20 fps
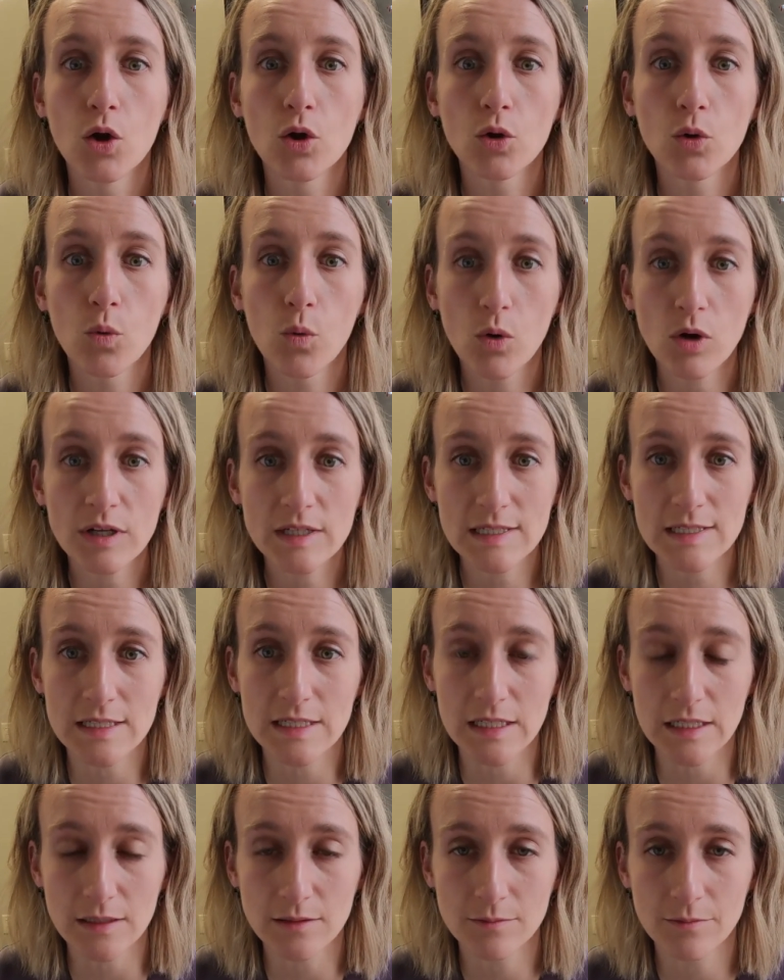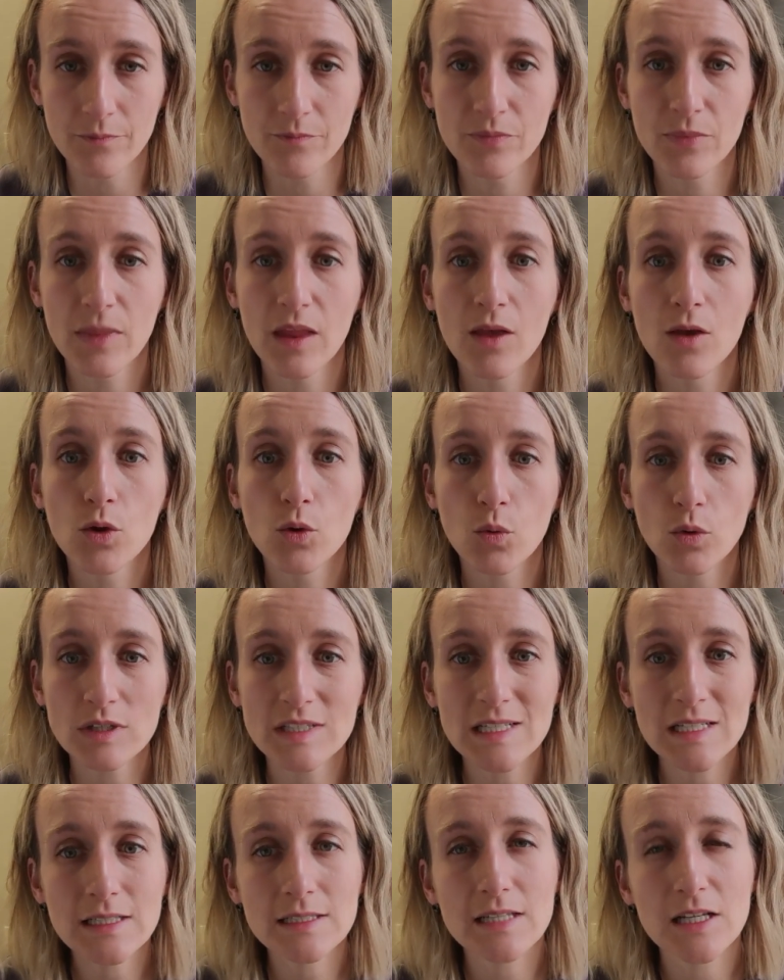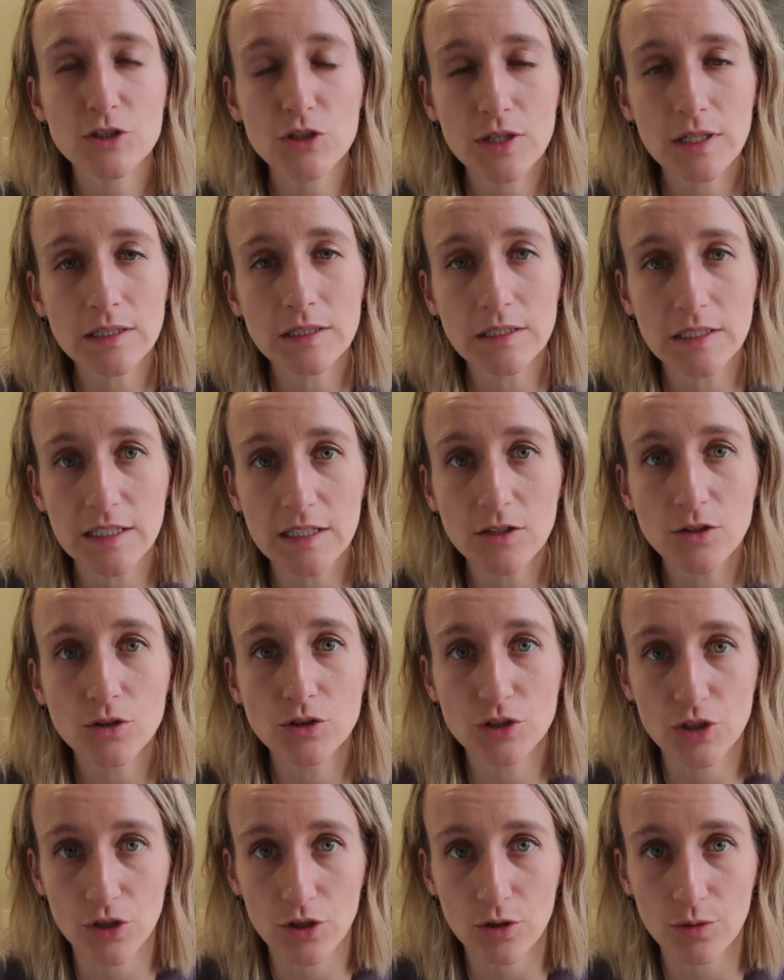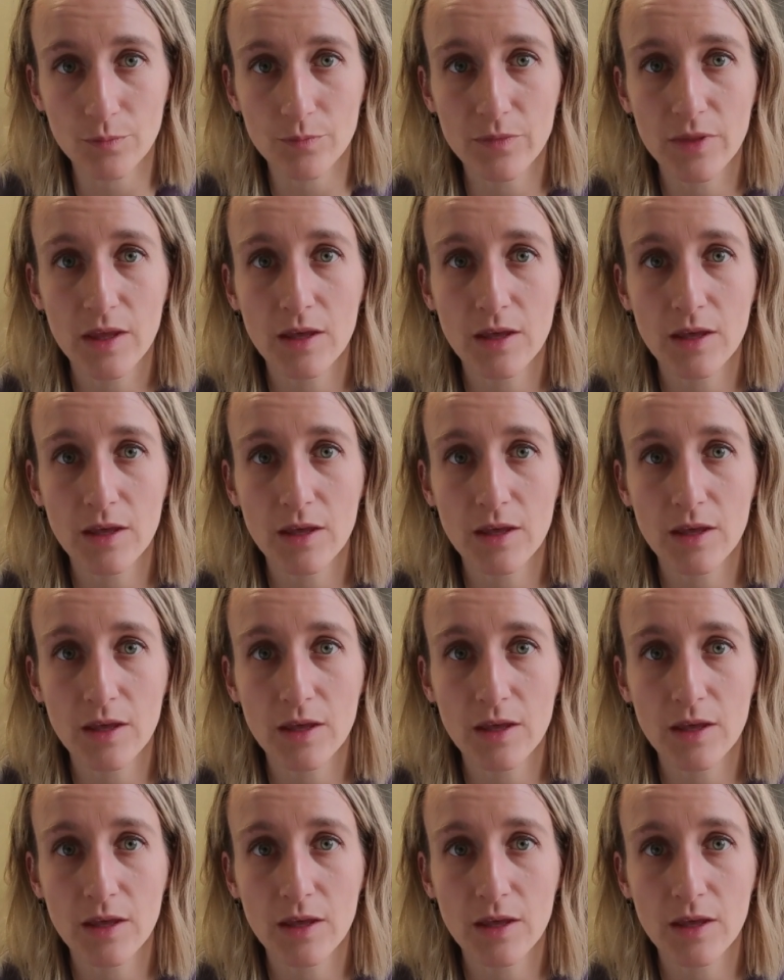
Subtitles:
Quarantine. Quarantine is actually a legal term.